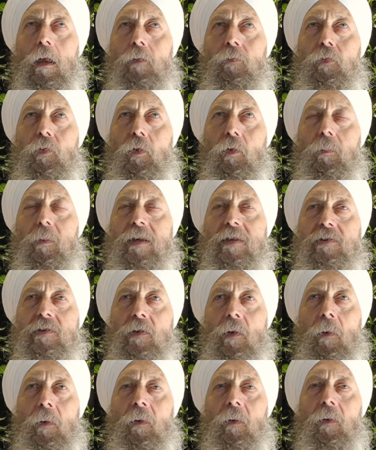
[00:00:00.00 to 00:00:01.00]
if you be
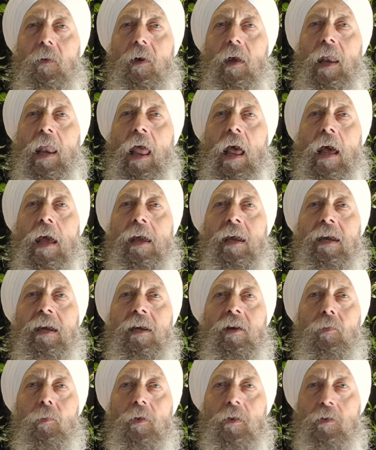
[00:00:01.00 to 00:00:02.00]
so
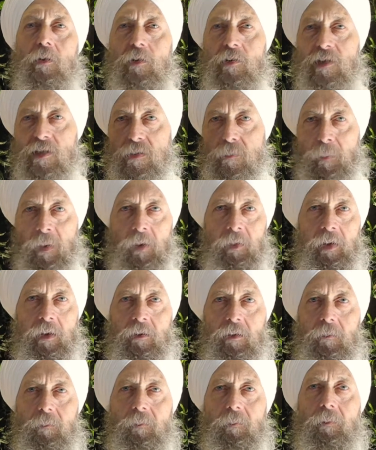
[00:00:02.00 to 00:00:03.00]
aligned with your spirit,
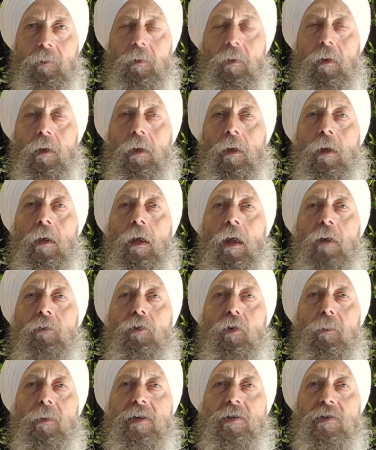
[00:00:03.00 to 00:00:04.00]
if
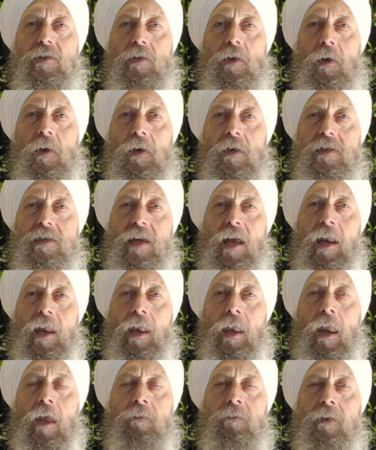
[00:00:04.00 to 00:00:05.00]
you be such a
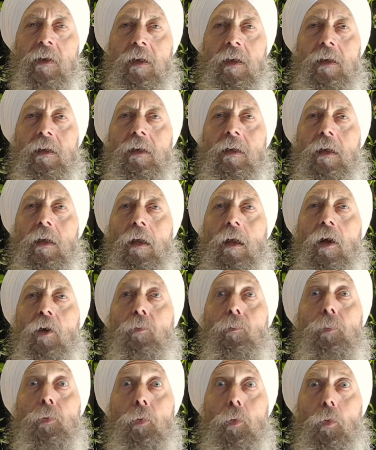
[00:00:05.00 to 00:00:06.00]
loving
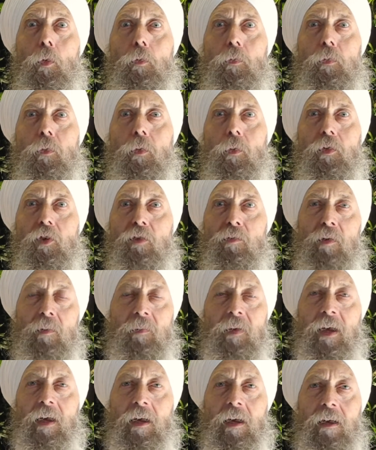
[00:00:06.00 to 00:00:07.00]
and beautiful human
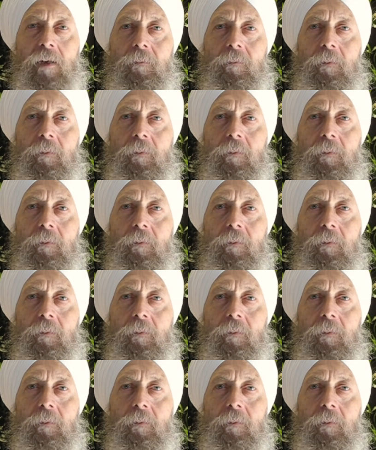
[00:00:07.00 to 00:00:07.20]
being,